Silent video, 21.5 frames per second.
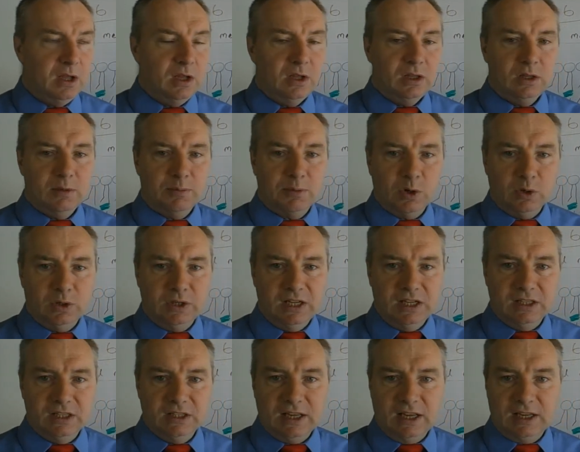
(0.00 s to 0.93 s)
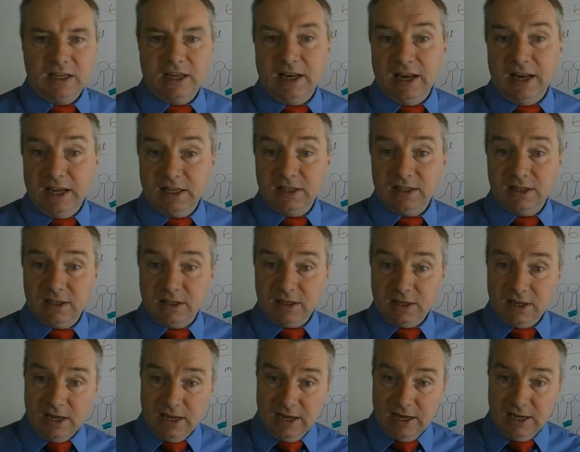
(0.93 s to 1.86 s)
the proteins that
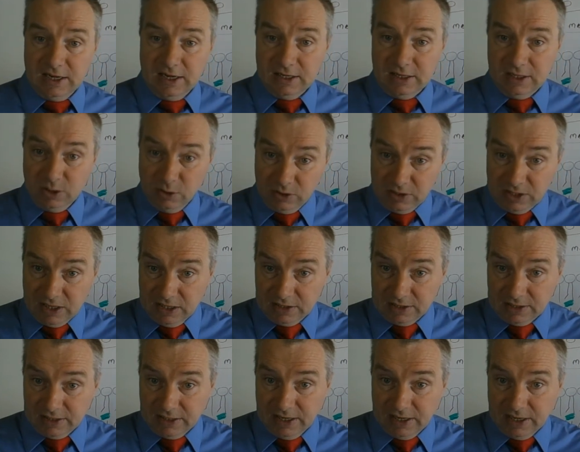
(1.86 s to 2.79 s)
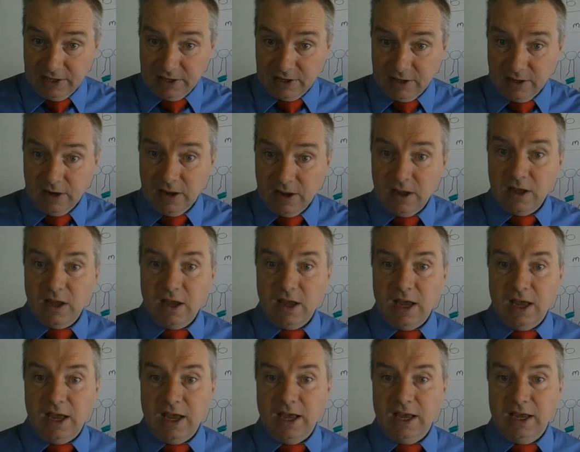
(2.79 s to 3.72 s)
connect two cells together
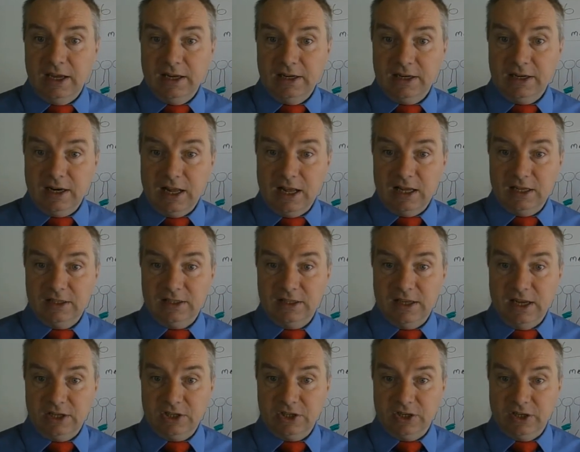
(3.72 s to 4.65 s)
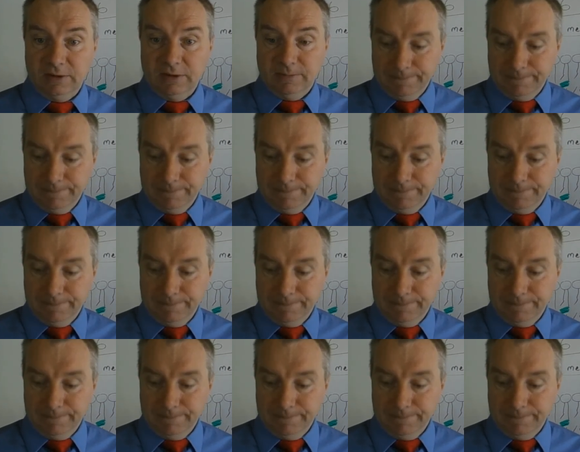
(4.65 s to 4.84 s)
in the last section.